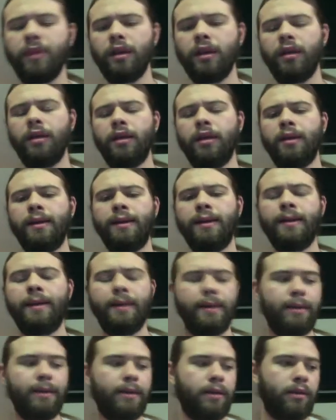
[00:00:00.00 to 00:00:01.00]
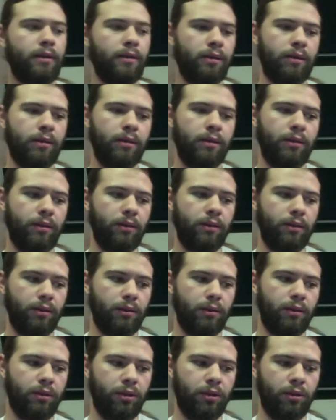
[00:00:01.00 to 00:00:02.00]

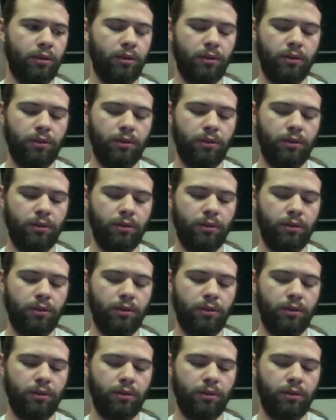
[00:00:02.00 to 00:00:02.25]
[no speech]